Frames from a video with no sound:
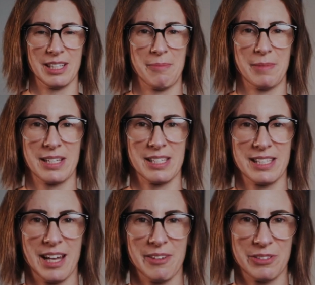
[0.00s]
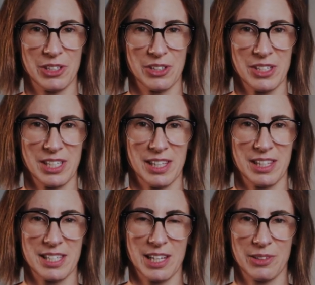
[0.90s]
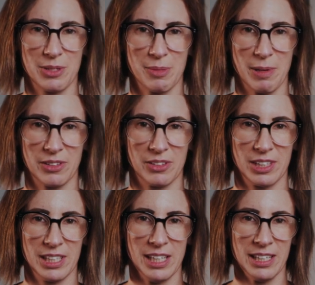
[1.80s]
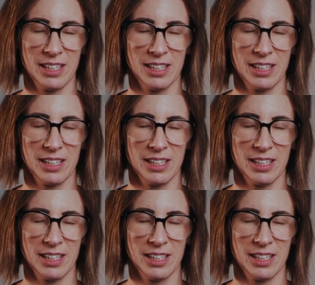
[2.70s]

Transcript: I am a staff nurse at the St. Lawrence Medical Clinic.